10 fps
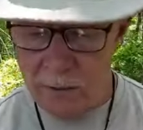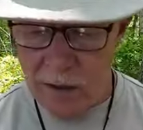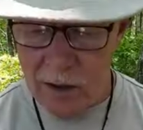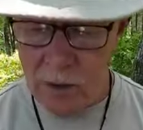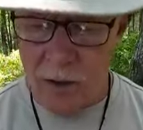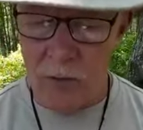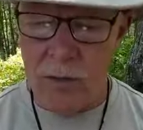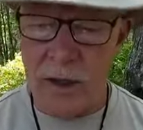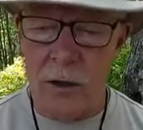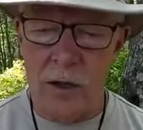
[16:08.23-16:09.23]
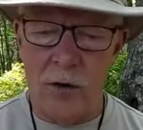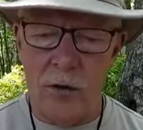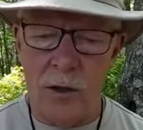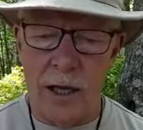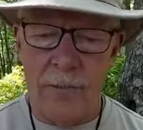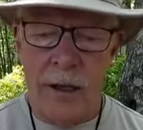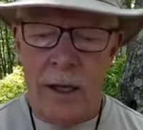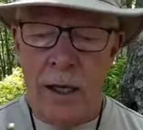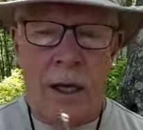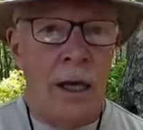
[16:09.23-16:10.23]
I may or may not do that.
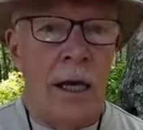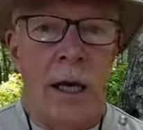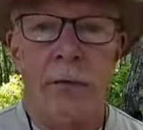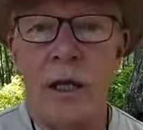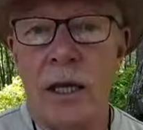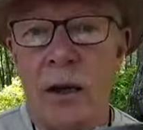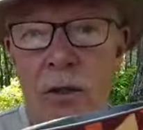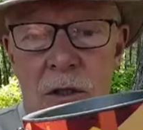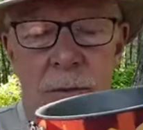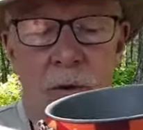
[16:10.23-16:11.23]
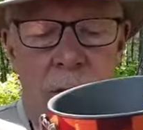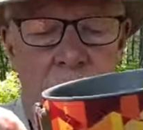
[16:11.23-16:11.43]
Everything else about the